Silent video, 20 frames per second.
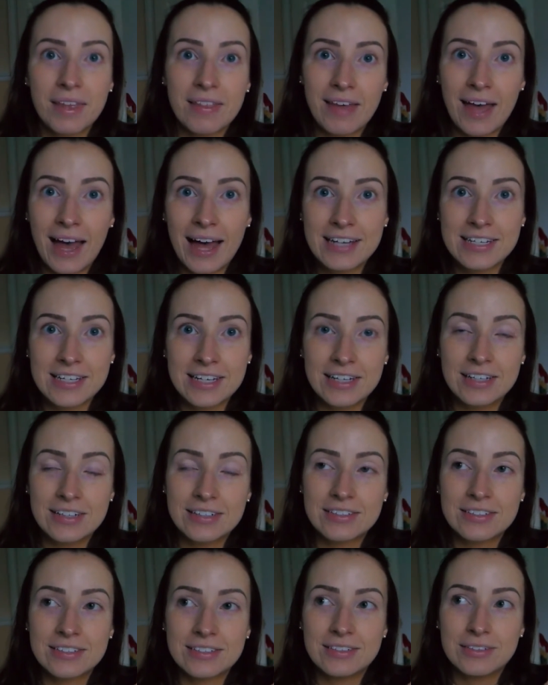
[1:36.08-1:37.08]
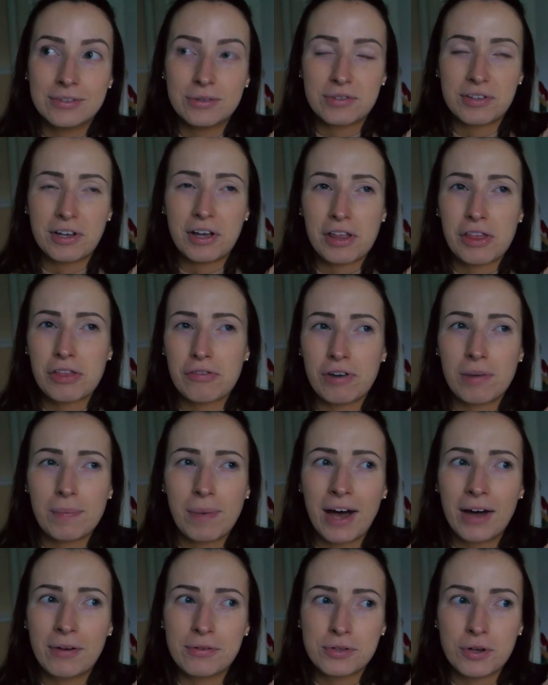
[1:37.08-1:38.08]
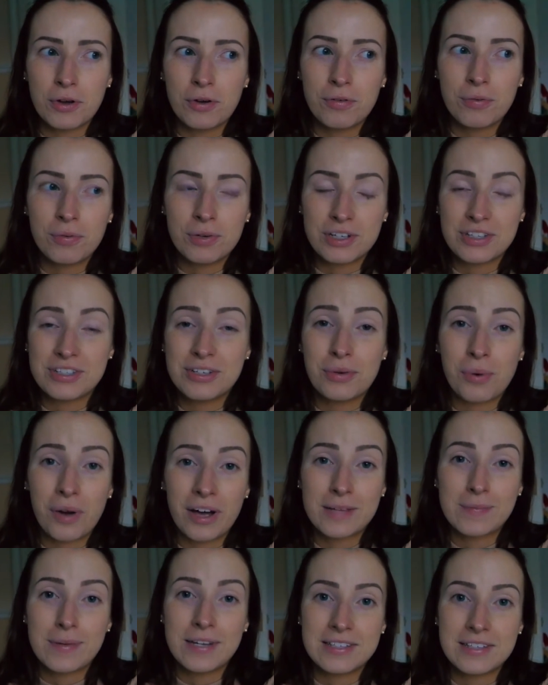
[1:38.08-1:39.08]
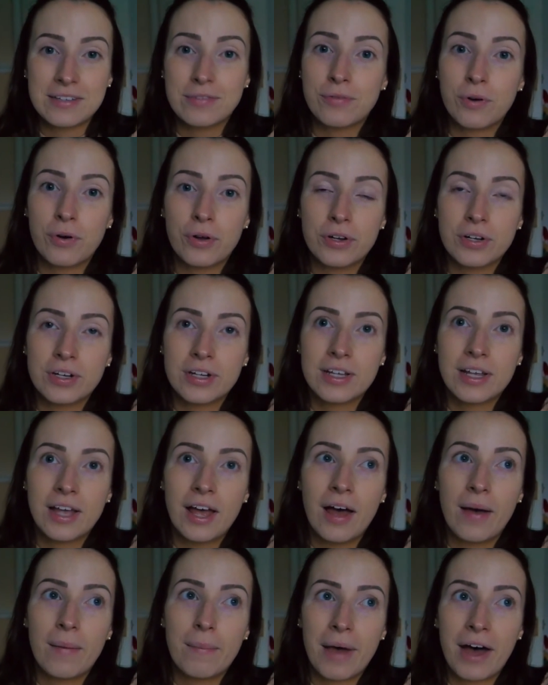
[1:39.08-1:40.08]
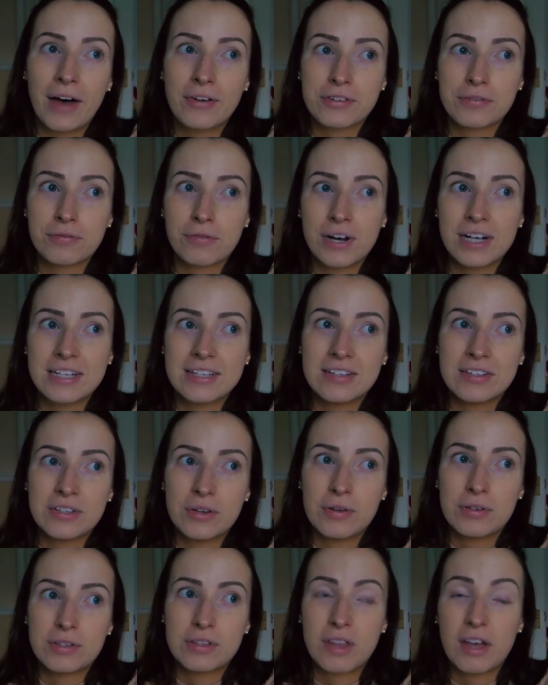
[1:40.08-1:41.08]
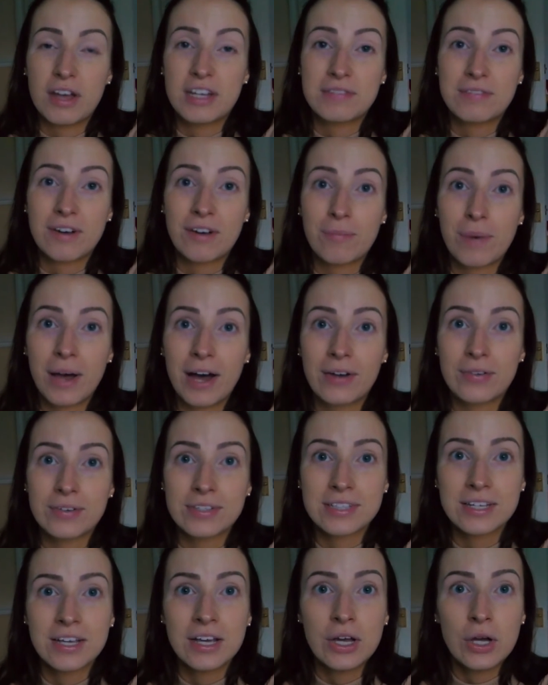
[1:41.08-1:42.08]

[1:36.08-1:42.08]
they had it. It was like £3 off, which is still quite expensive on House of Fraser, so it was £35,